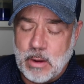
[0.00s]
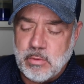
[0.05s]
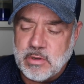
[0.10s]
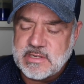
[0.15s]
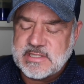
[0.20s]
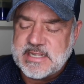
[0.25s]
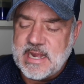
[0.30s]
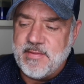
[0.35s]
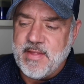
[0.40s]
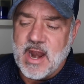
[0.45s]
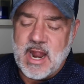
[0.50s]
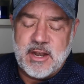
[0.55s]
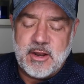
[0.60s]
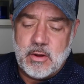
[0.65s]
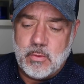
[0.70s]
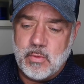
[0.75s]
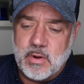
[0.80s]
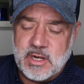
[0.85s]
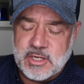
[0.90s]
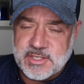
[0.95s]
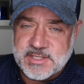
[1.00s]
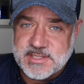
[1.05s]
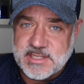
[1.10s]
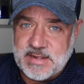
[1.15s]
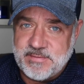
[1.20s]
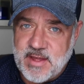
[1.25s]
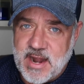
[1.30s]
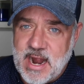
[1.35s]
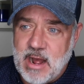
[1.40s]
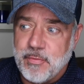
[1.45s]
I will say that. I don't want to just
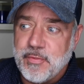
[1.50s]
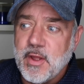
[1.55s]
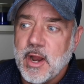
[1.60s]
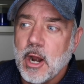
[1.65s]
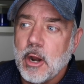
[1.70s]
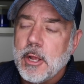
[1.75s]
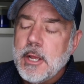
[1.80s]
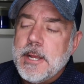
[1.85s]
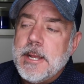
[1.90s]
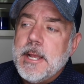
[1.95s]
leave that out there.